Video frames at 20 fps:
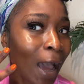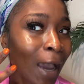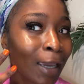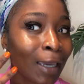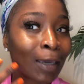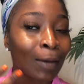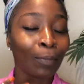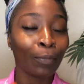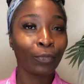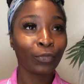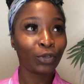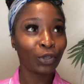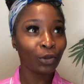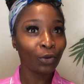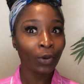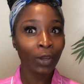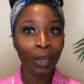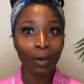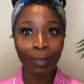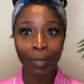Do you
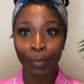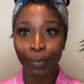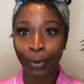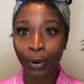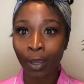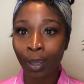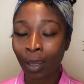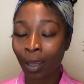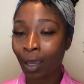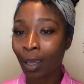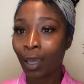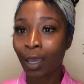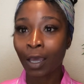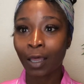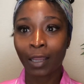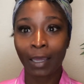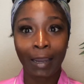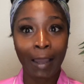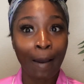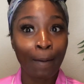hear me breathe?
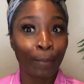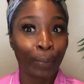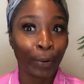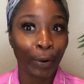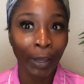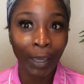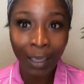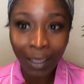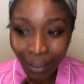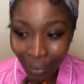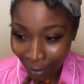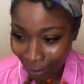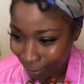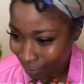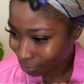Like I'm breathing?